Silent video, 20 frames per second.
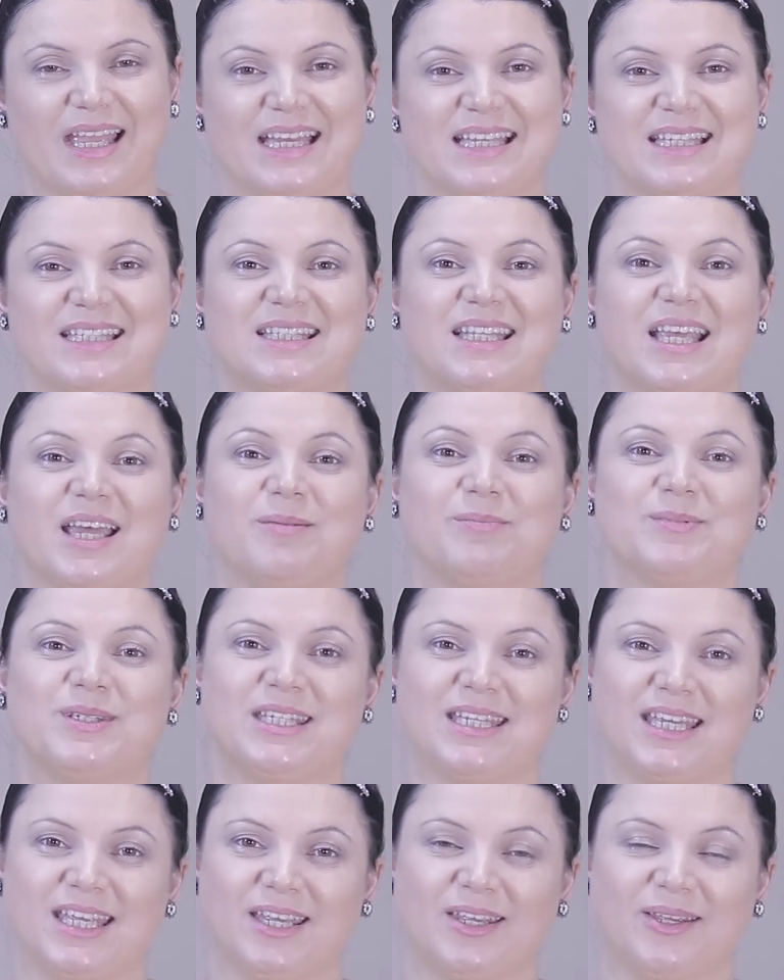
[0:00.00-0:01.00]
Step
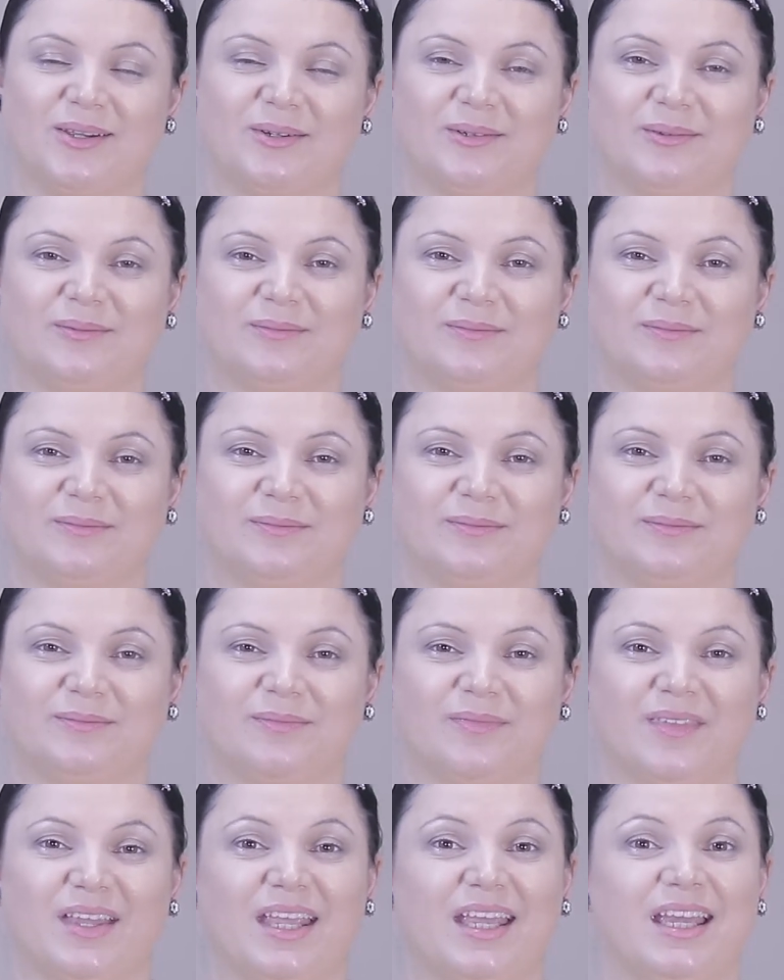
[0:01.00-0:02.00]
2.
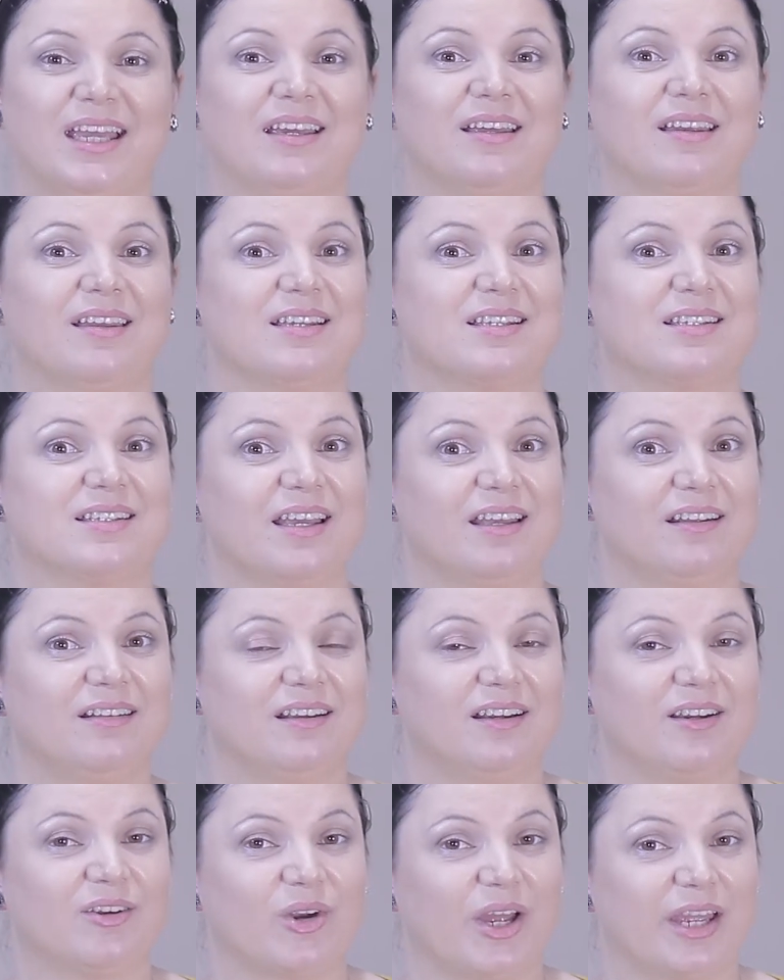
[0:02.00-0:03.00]
Reset
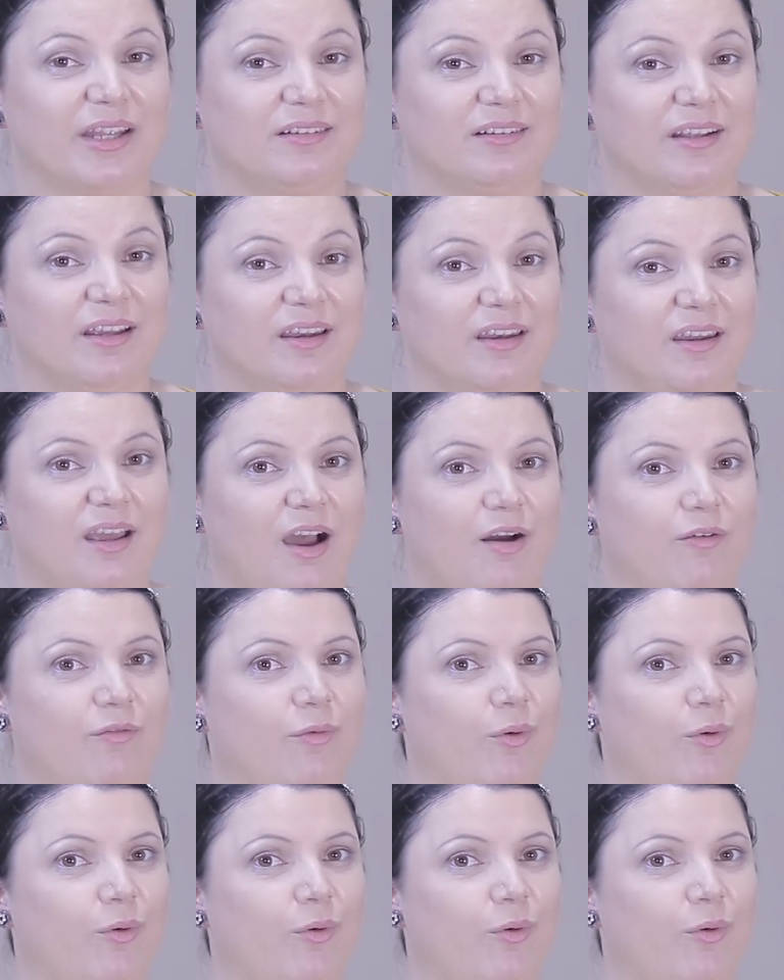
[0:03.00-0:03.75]
the criteria